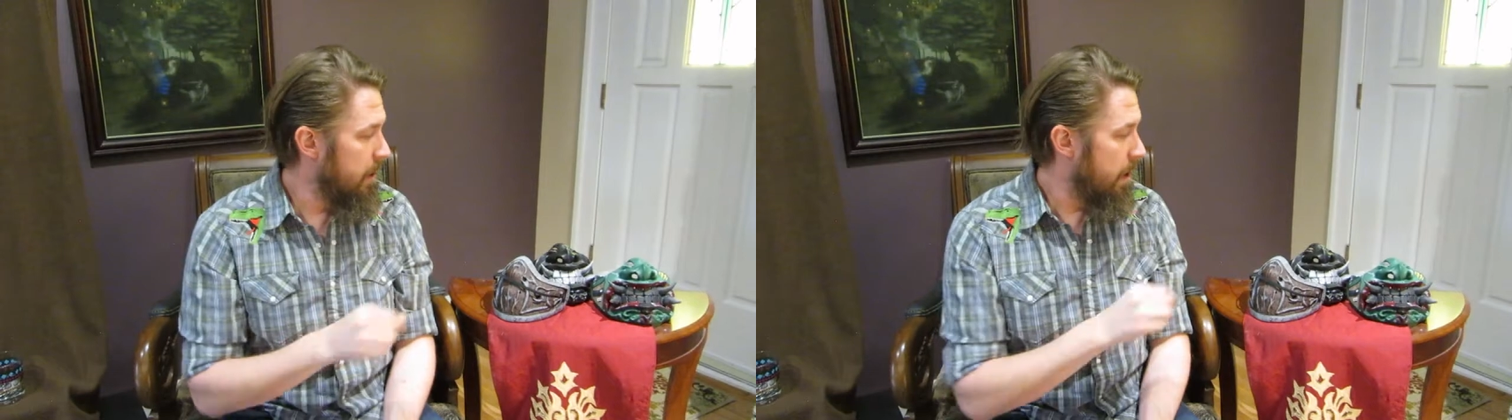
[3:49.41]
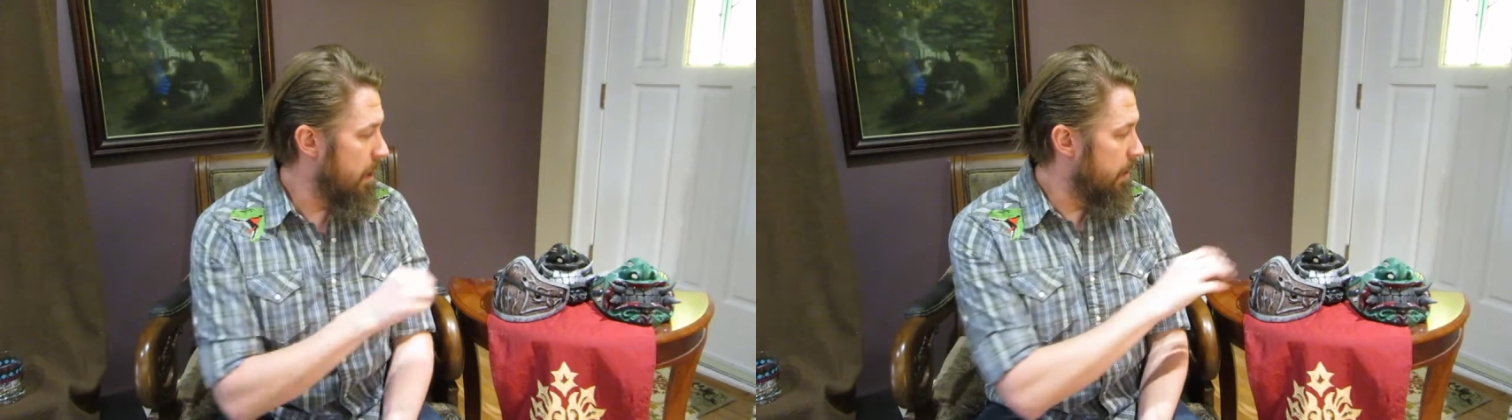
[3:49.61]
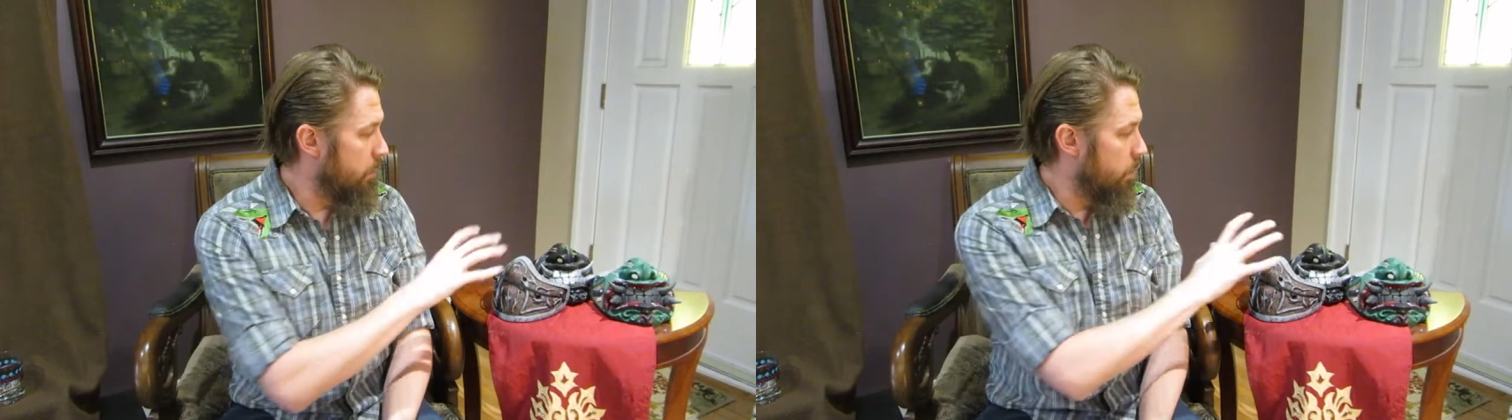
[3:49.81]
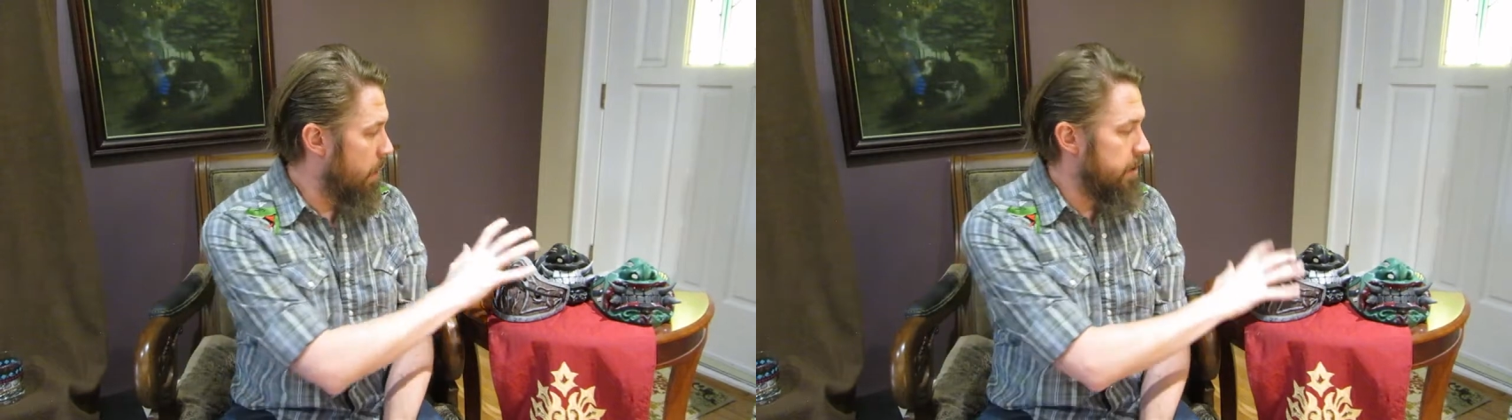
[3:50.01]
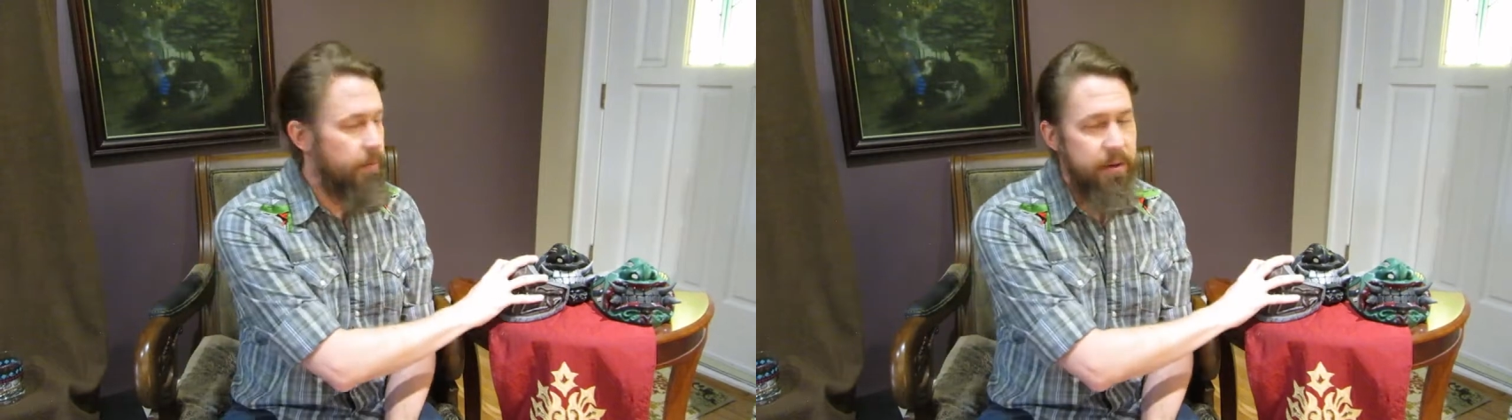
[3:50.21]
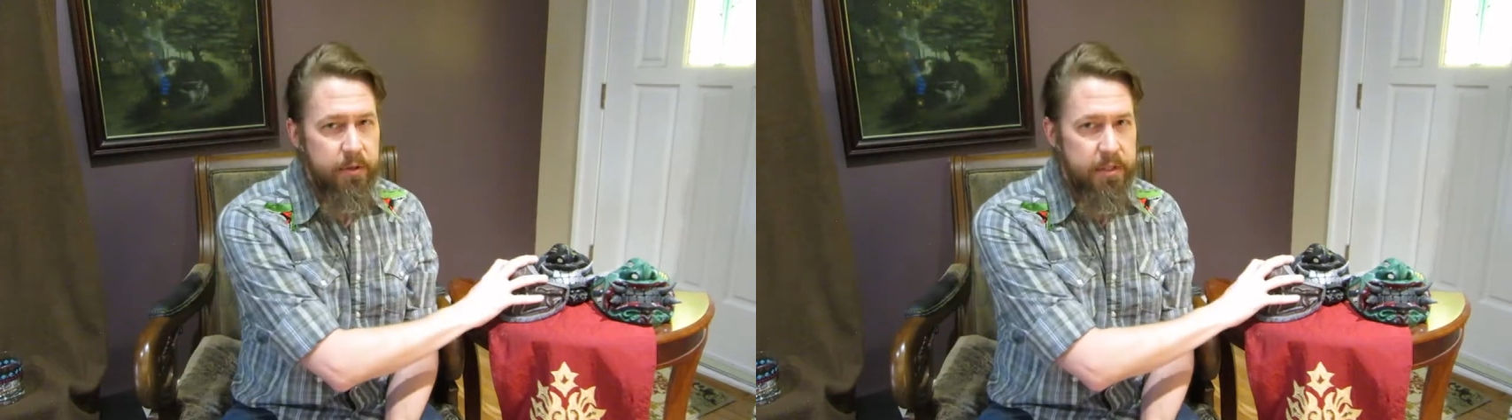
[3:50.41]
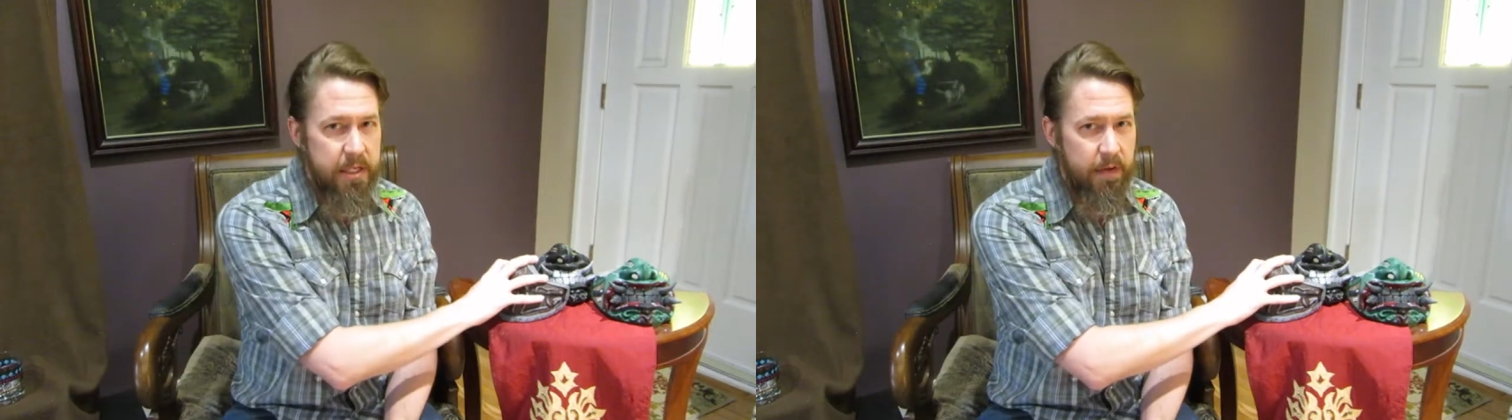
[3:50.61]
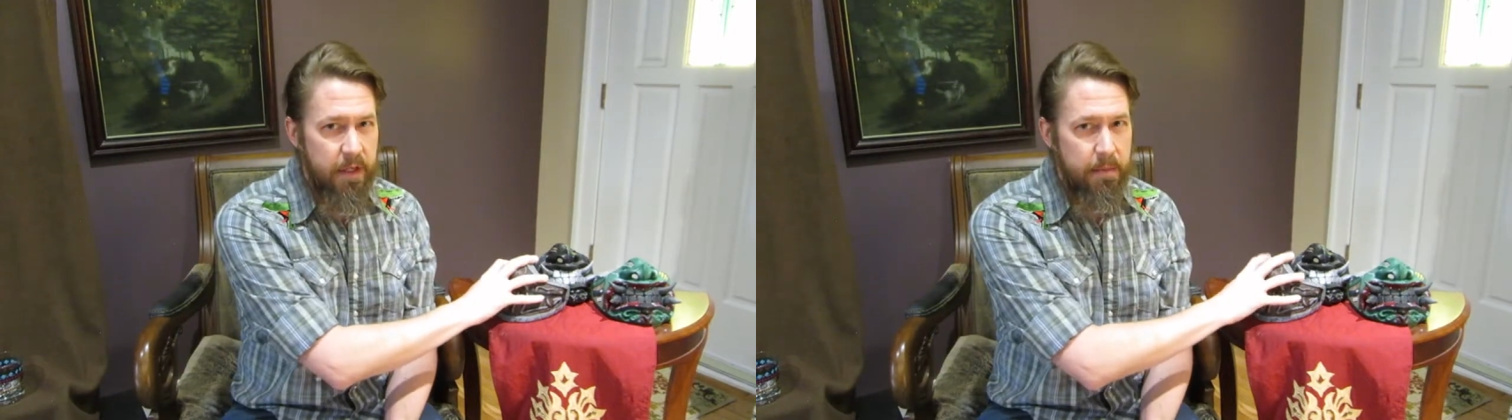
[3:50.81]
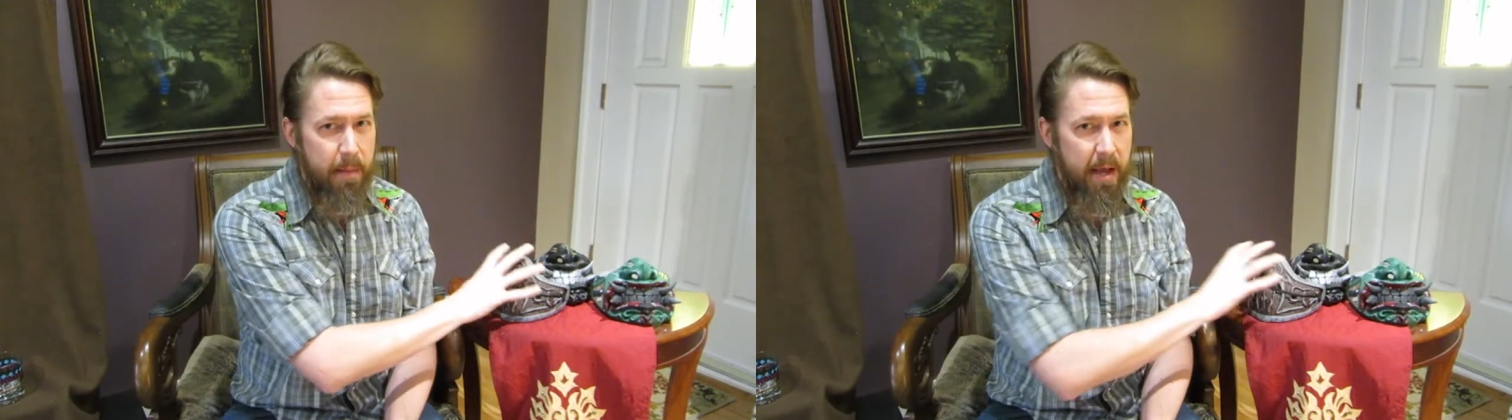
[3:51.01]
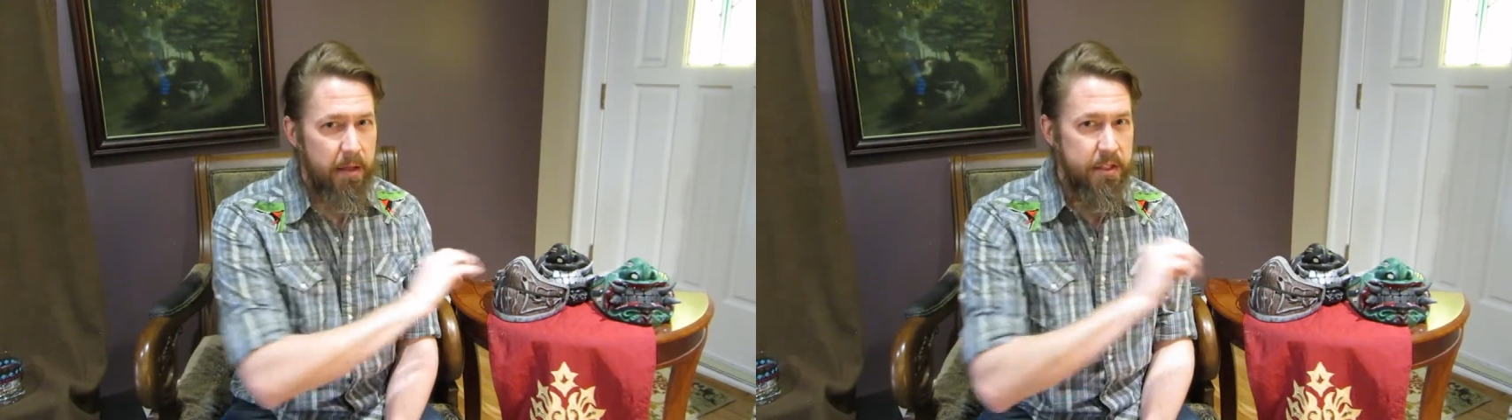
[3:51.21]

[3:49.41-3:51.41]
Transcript: What you'll be receiving in the mail